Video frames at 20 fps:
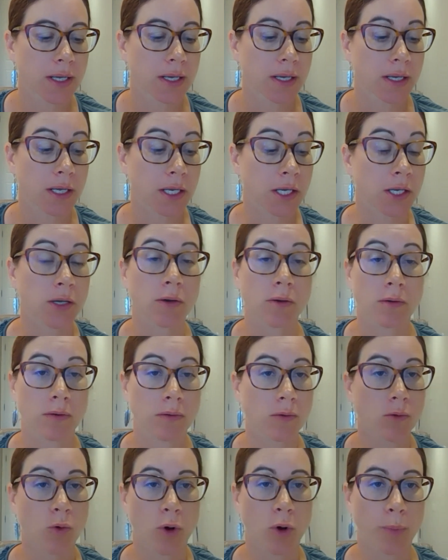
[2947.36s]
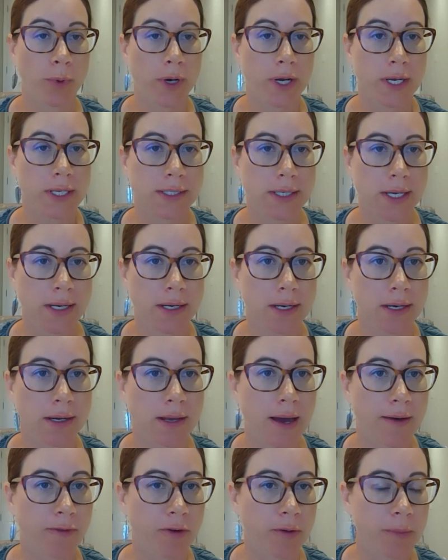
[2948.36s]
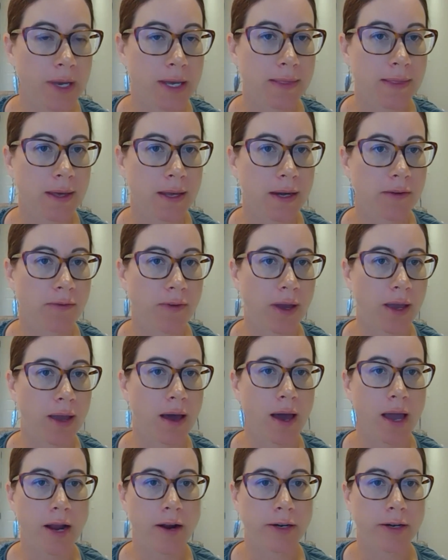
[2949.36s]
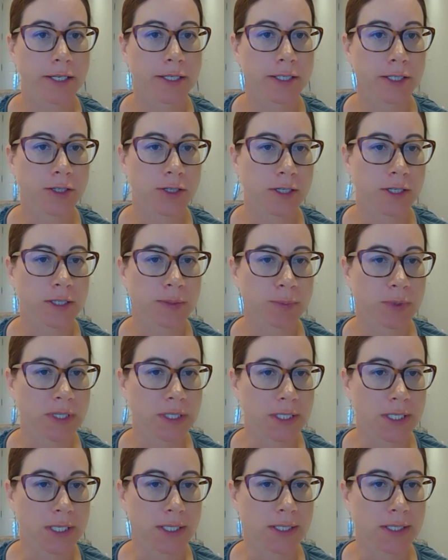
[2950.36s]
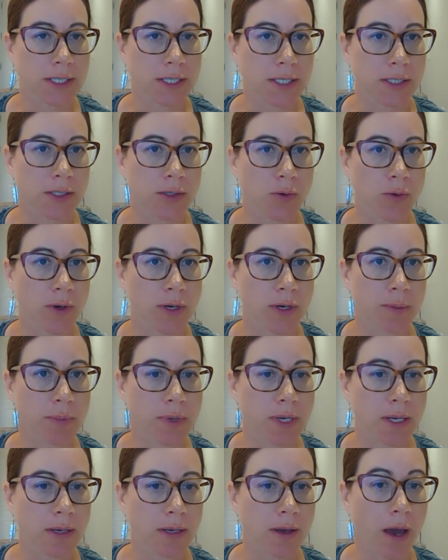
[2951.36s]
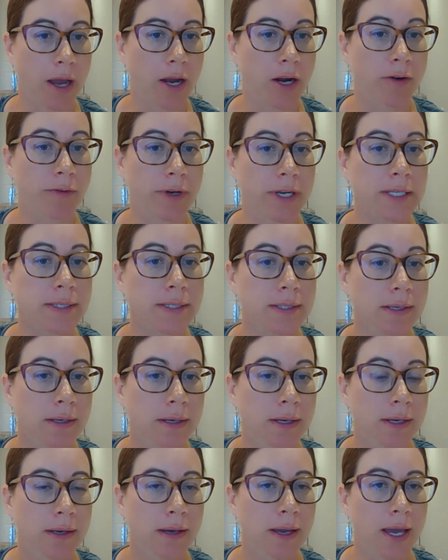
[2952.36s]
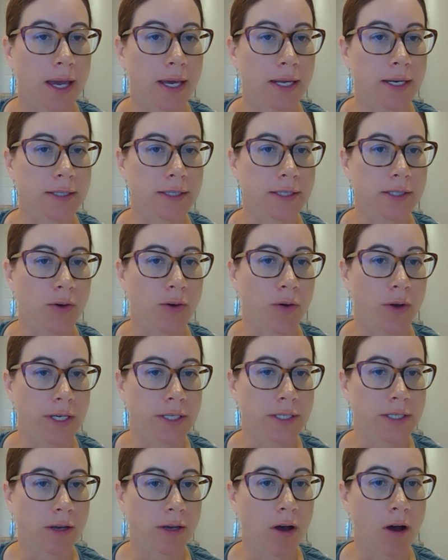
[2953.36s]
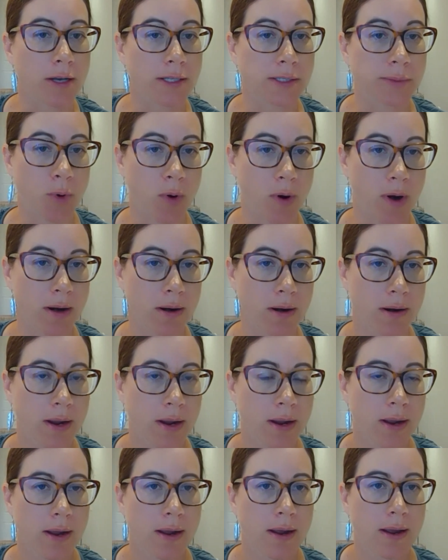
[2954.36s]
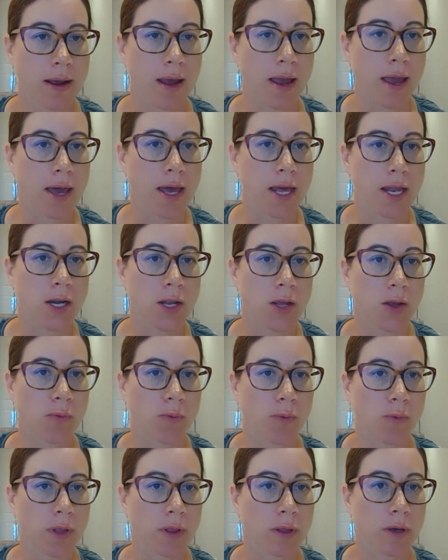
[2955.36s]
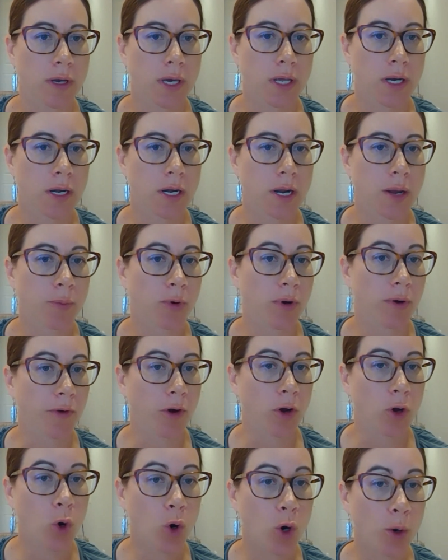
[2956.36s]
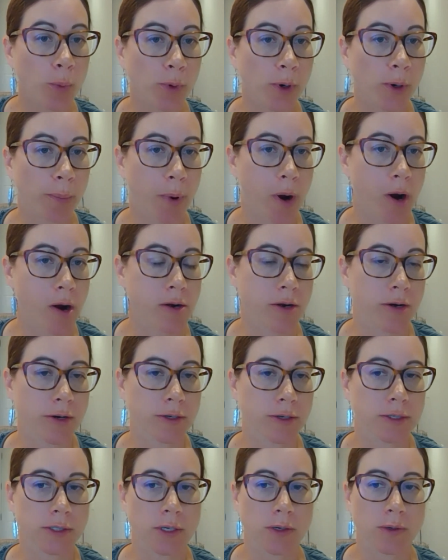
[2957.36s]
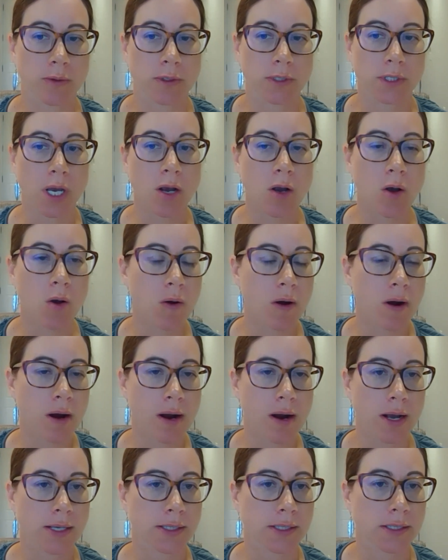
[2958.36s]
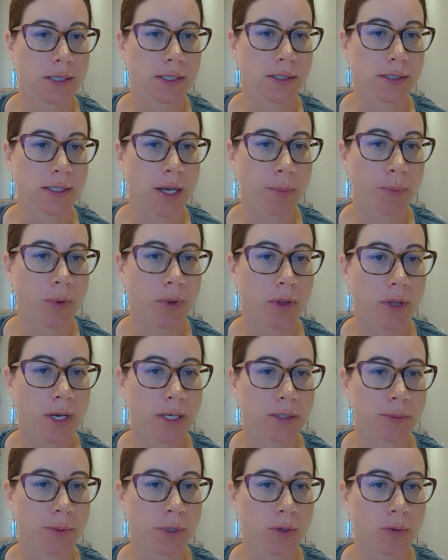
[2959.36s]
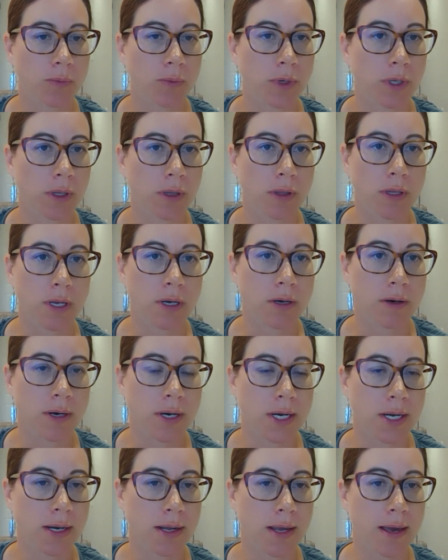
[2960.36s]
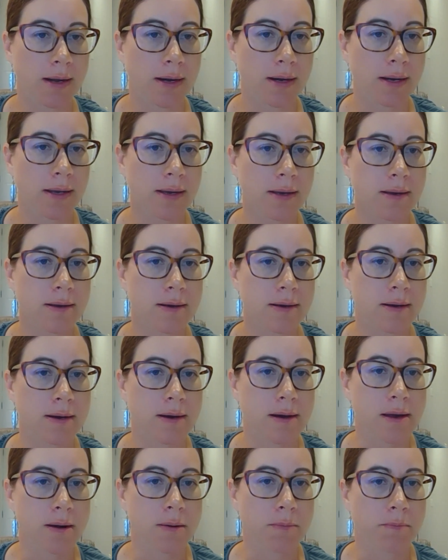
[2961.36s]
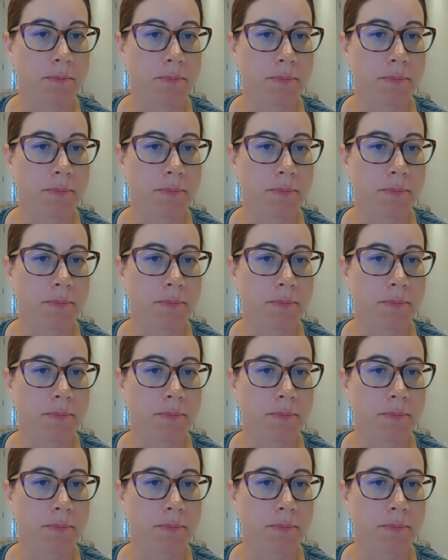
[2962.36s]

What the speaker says: in corporates and in government, that if I hire an Indigenous business, it's going to be higher risk and it's going to cost more. And if we look at a number of our corporate partners, so Suncor, as an example, has been a real leader in Canada on